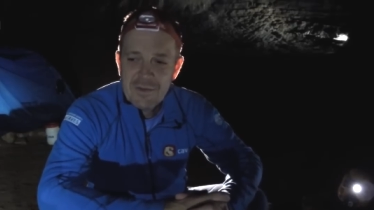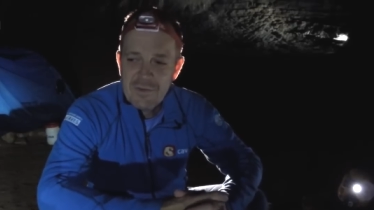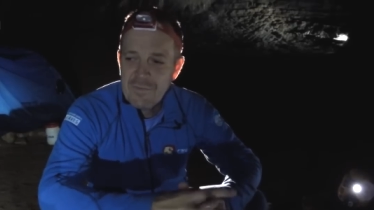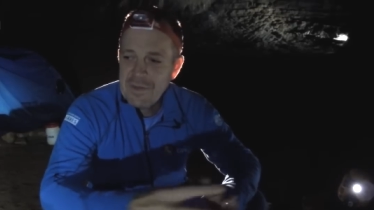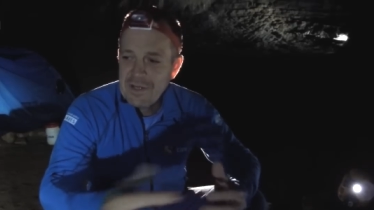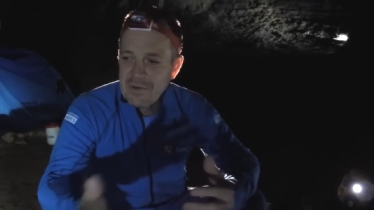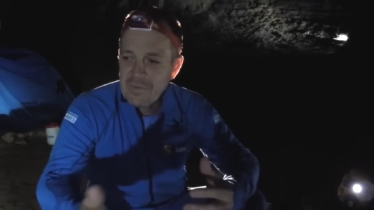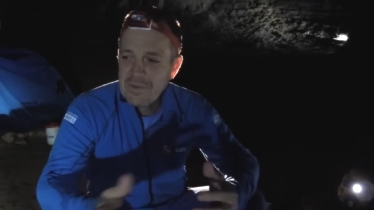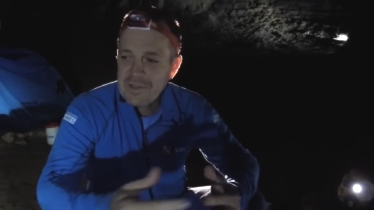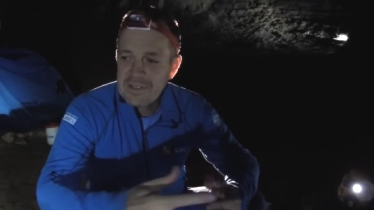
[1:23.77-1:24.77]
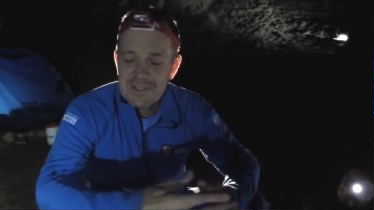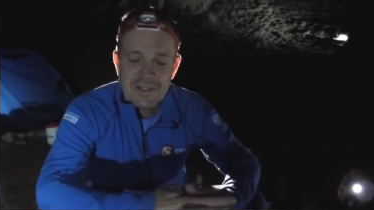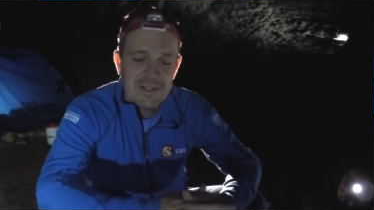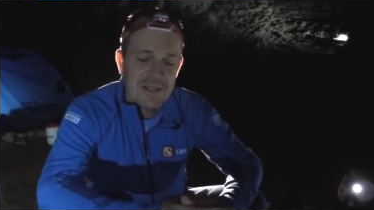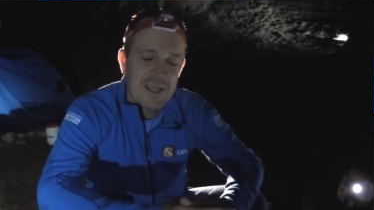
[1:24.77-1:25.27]
who have been here with us
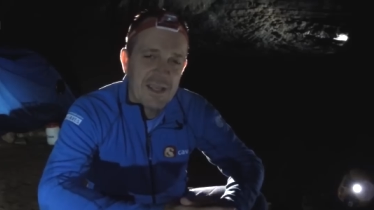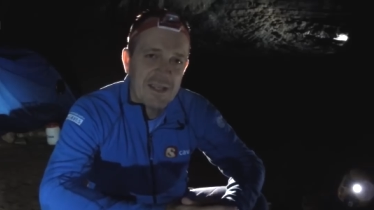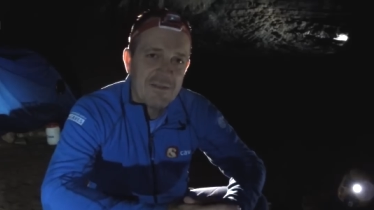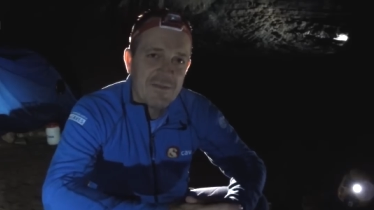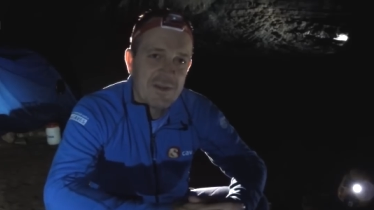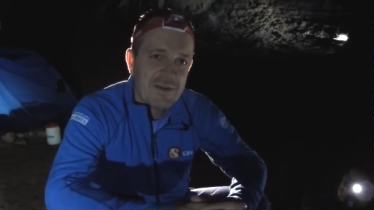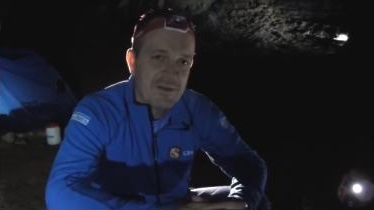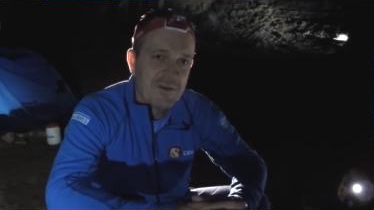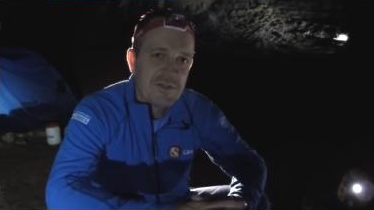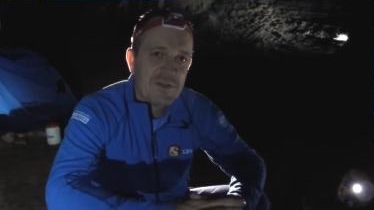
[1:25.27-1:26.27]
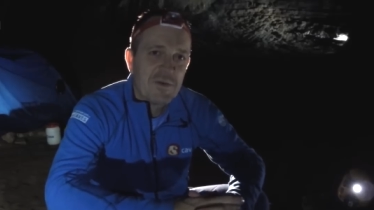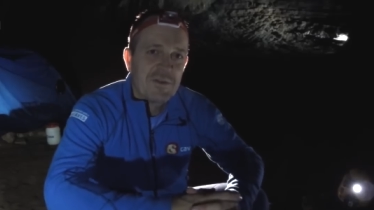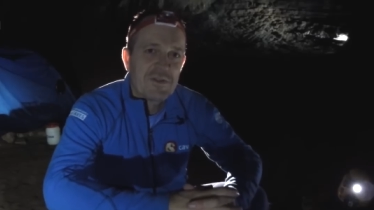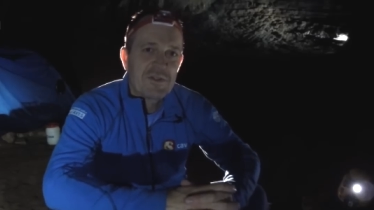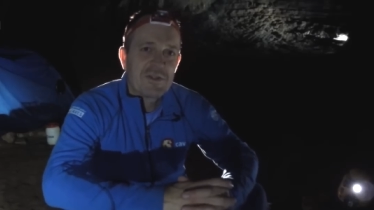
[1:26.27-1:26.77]
in the cave and also
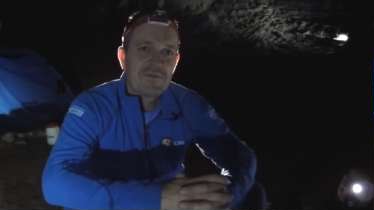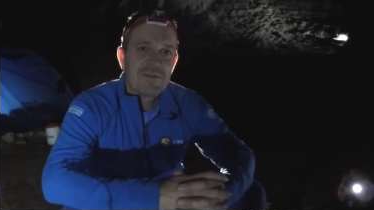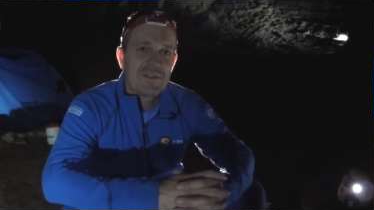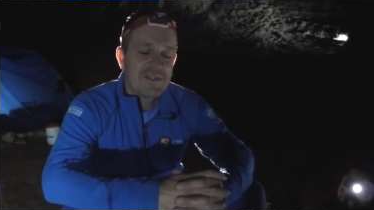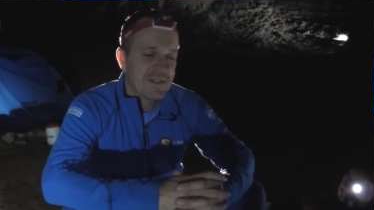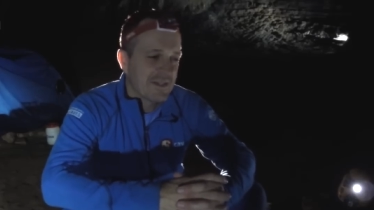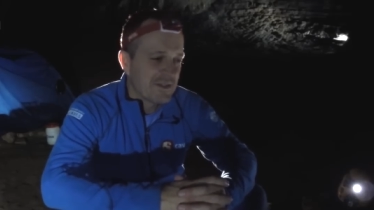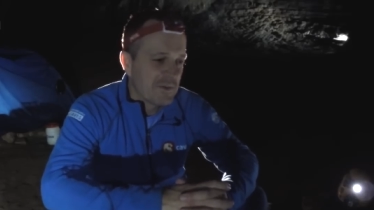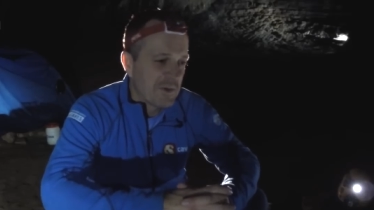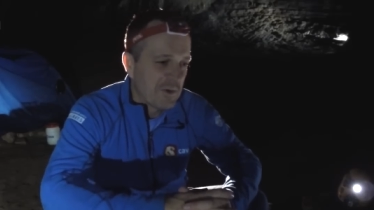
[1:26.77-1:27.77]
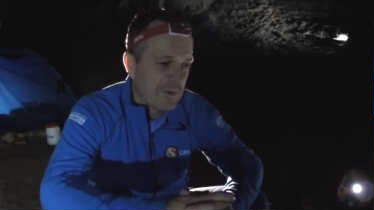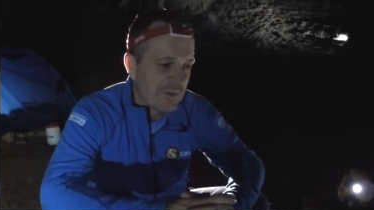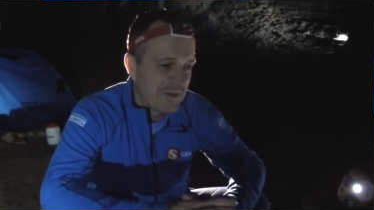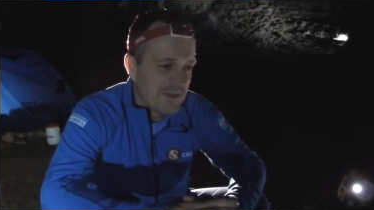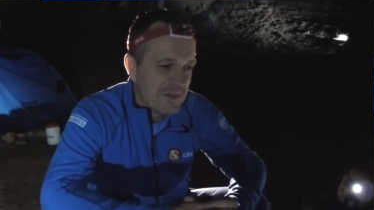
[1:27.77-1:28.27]
on the surface, uh, doing all
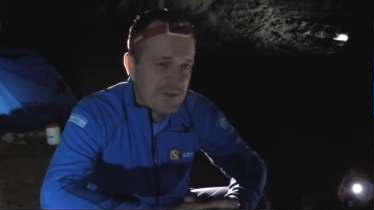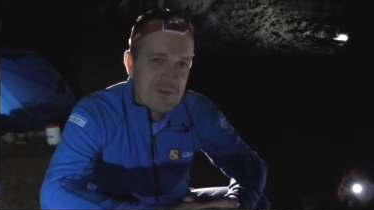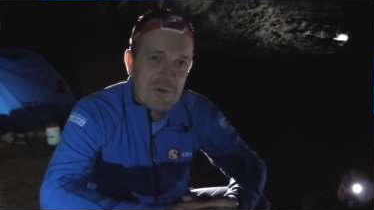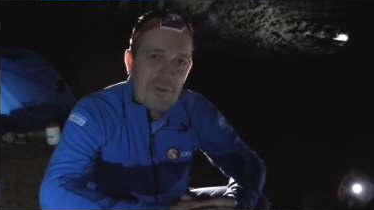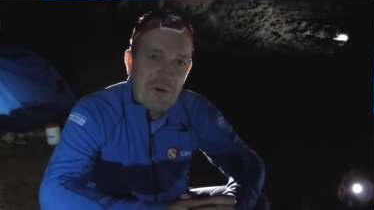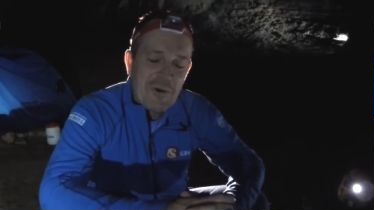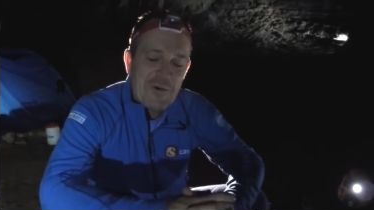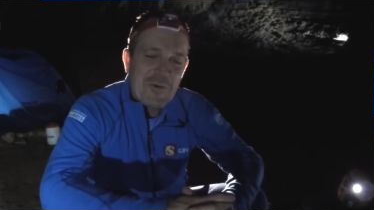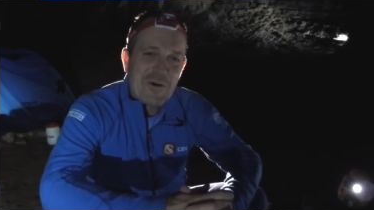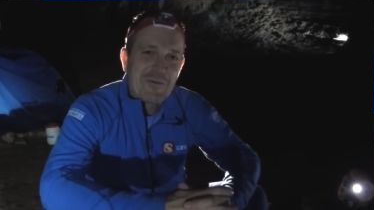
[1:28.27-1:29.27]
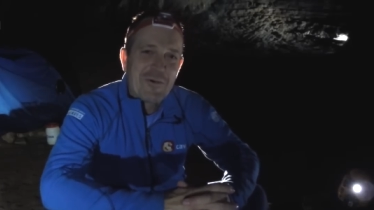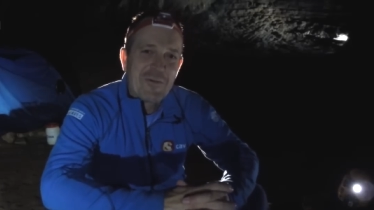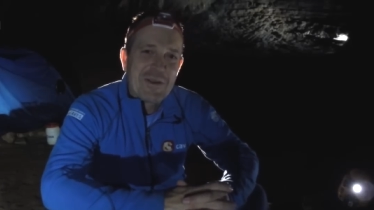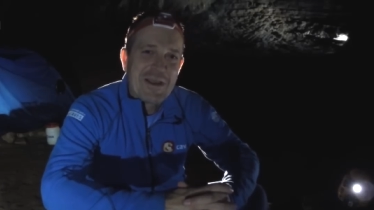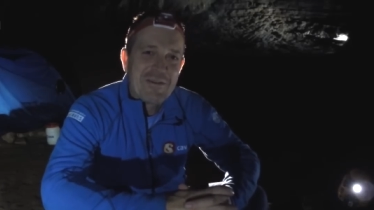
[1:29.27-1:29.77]
the doing all the hard work while
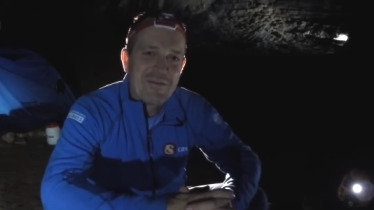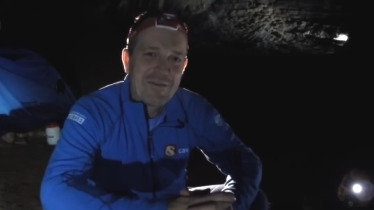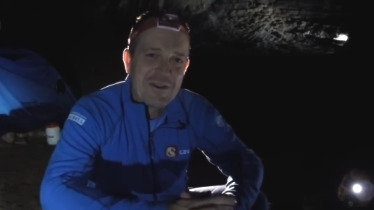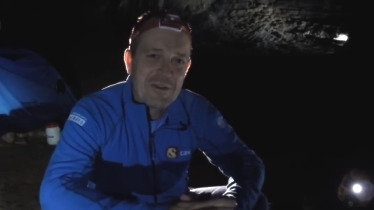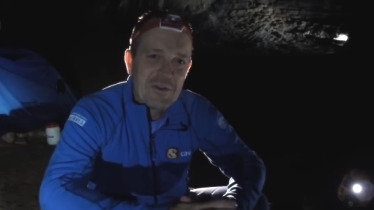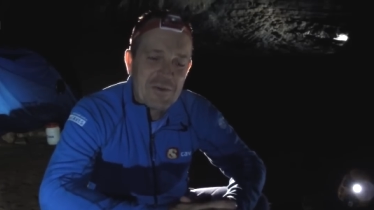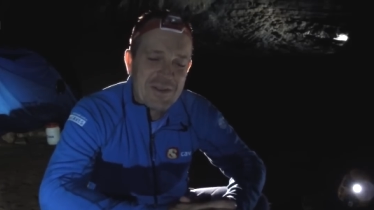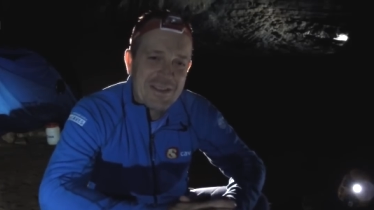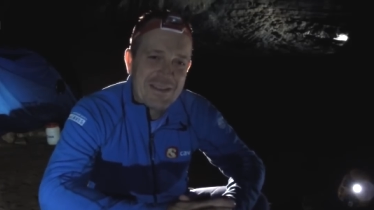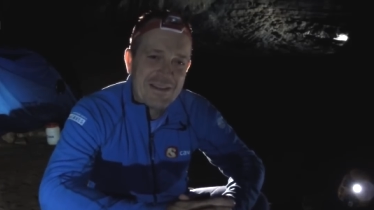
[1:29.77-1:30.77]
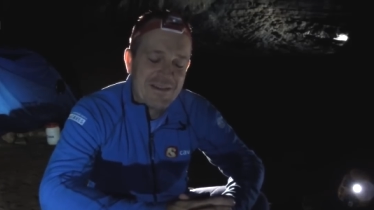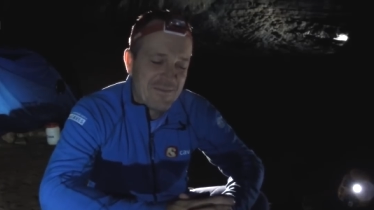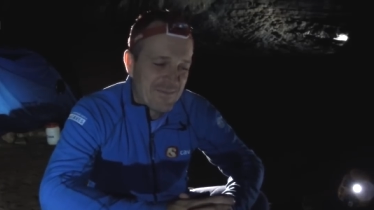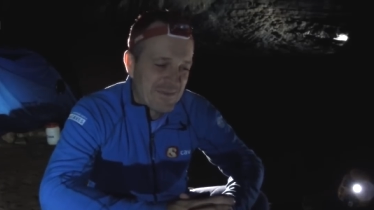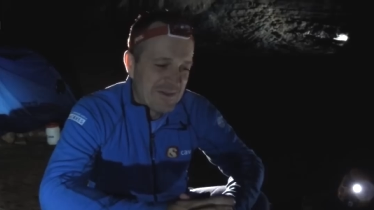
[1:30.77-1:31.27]
we have fun doing the uh,
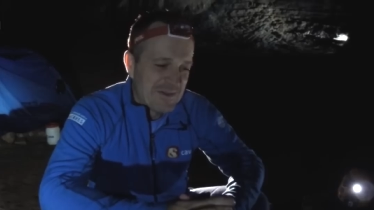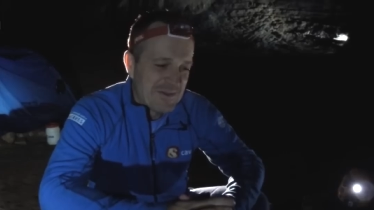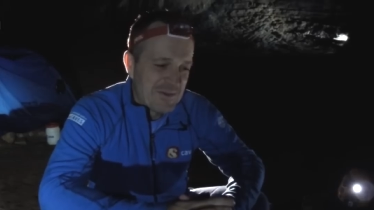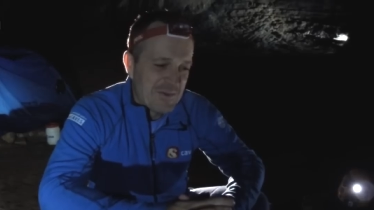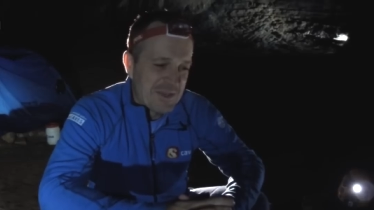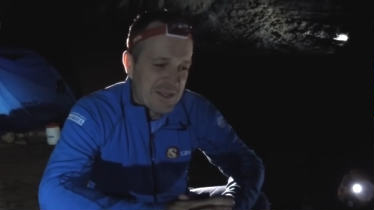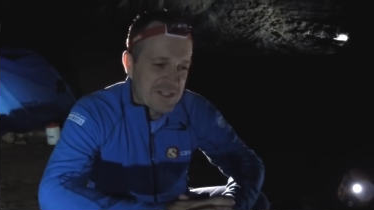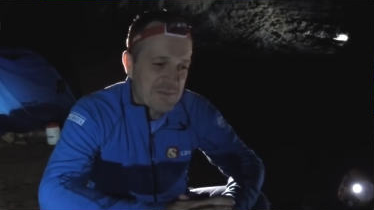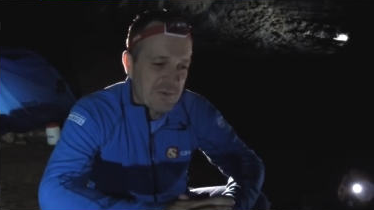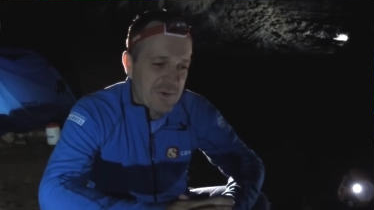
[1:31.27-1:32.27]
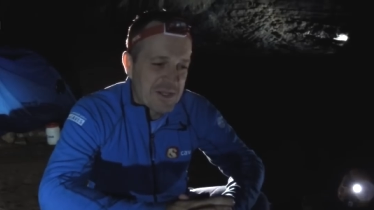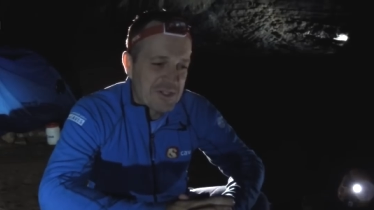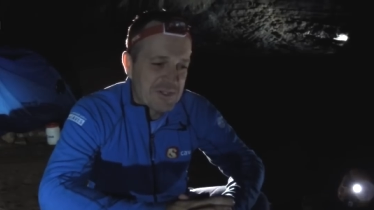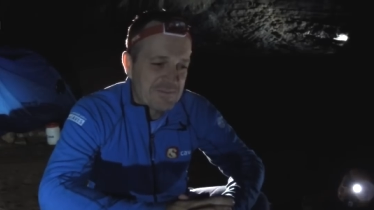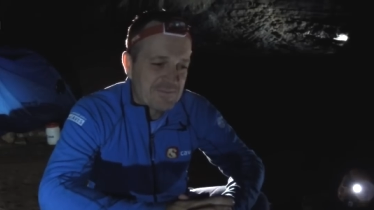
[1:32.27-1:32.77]
doing the
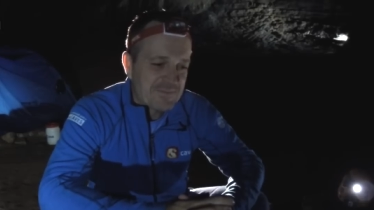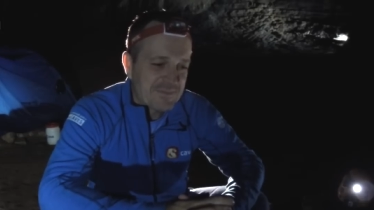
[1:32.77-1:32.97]
exploration.